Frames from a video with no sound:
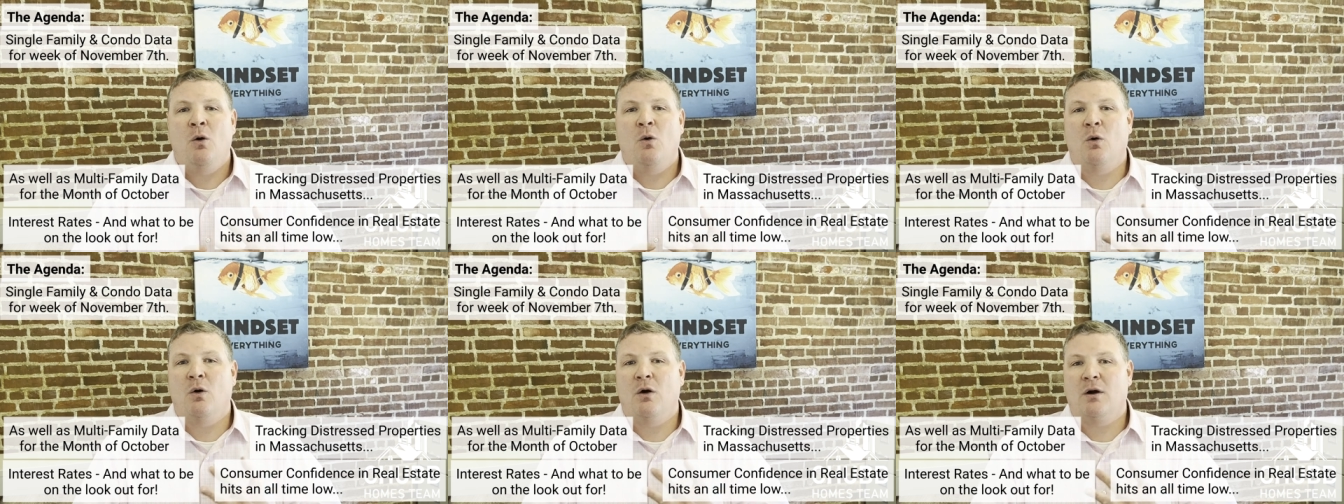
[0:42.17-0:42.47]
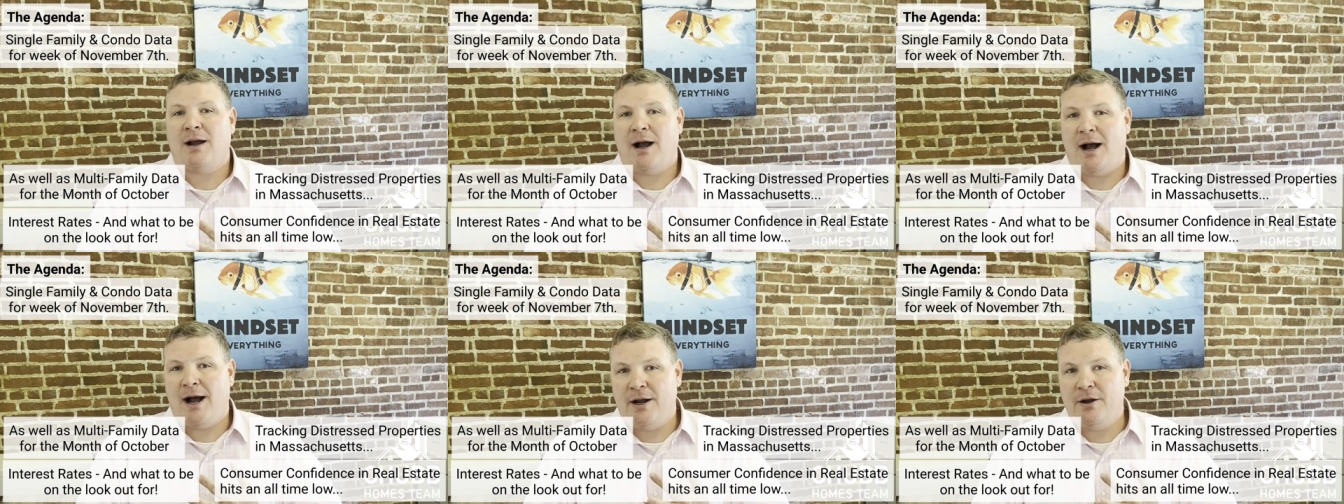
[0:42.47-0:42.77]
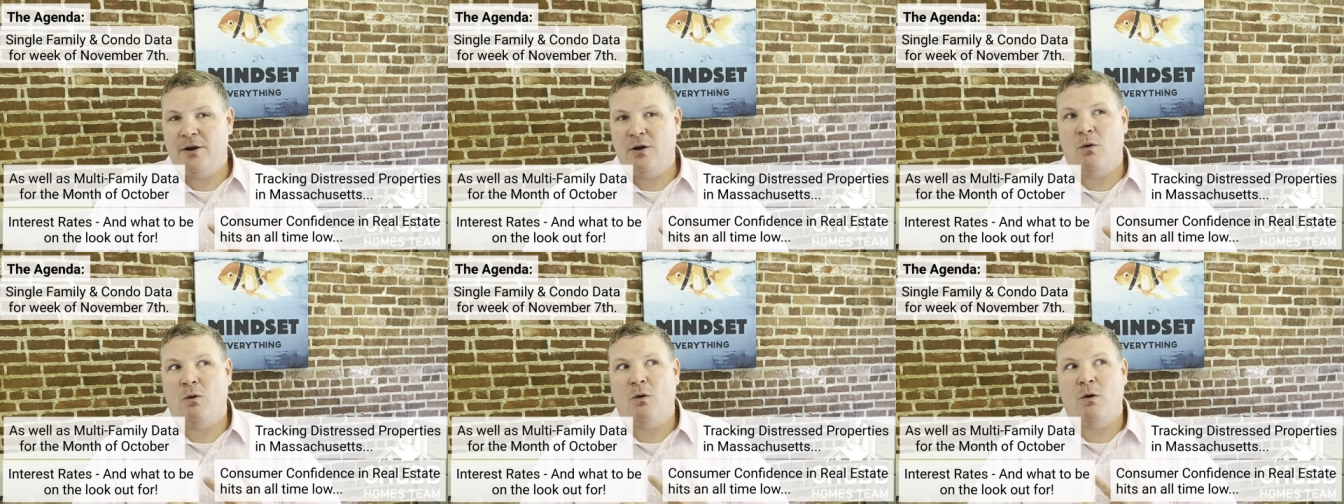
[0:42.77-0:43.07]
or
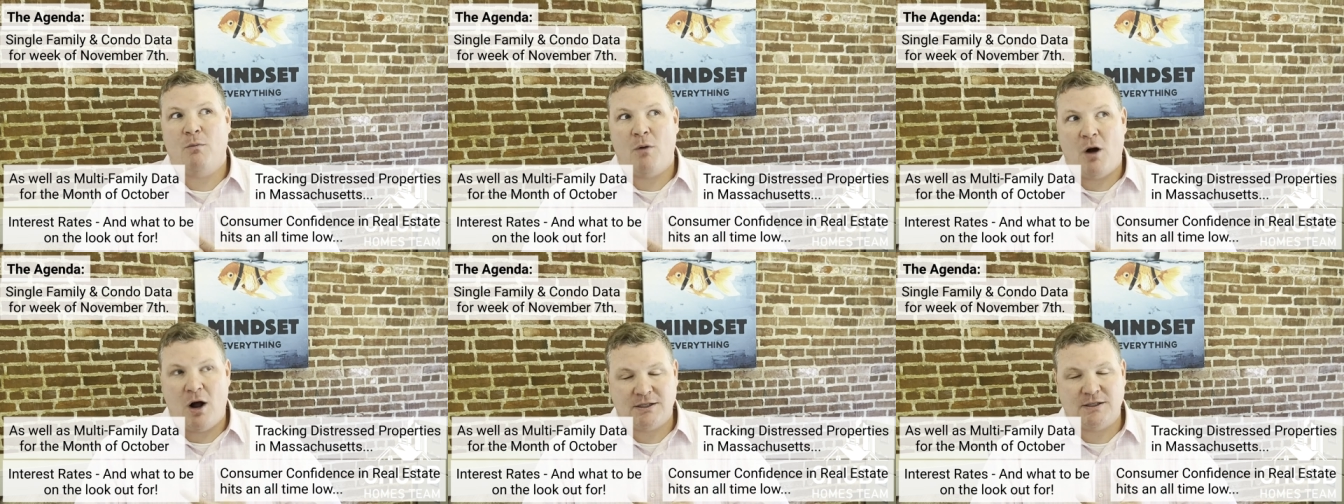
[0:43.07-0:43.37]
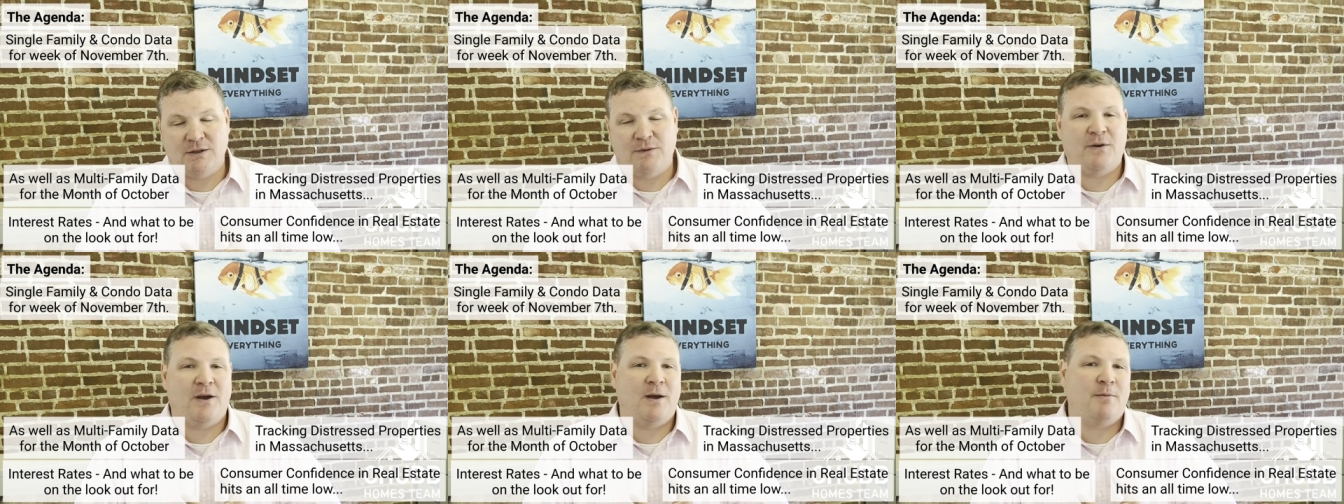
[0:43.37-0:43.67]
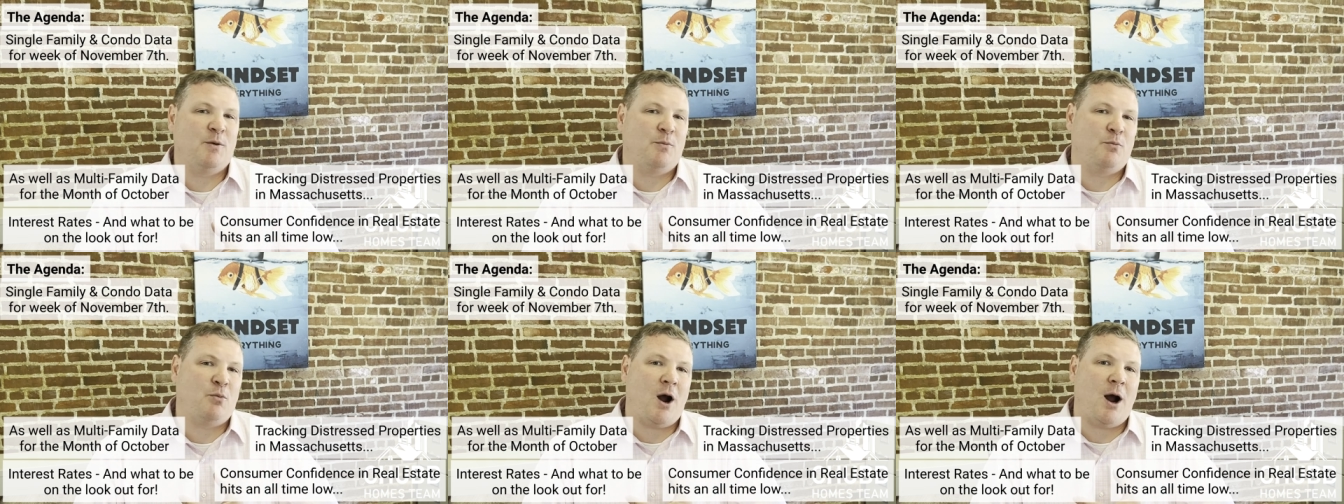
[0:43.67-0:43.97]
condo or
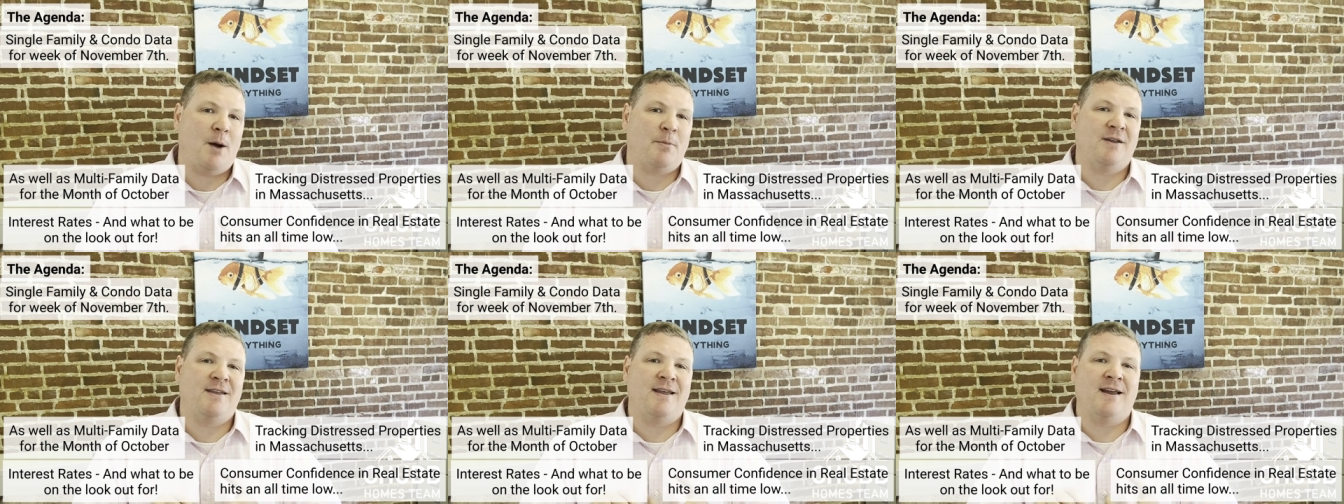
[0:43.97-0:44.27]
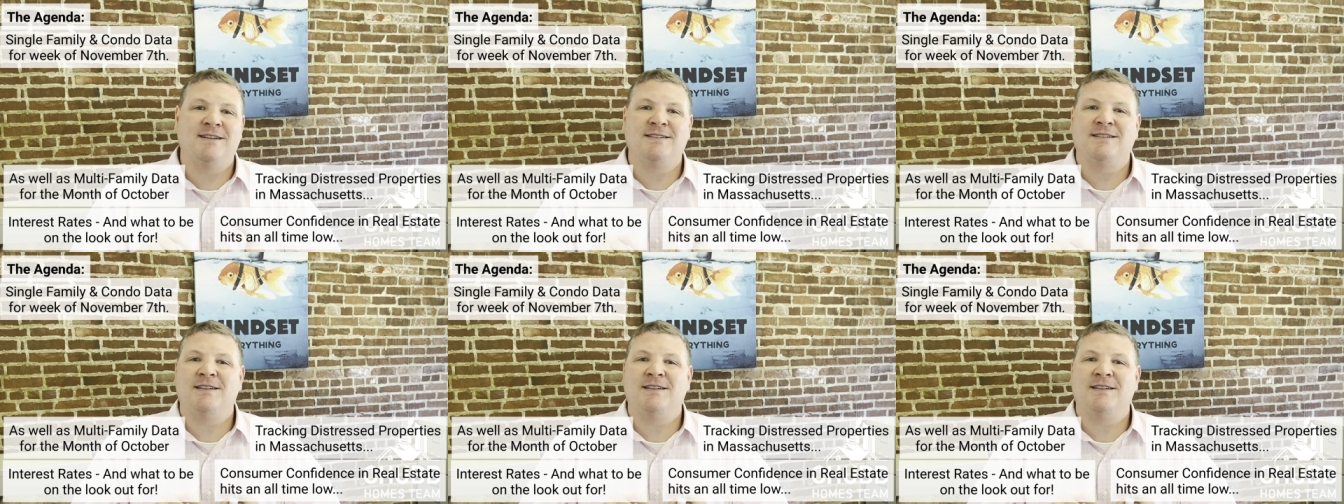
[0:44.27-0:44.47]
multifamily property that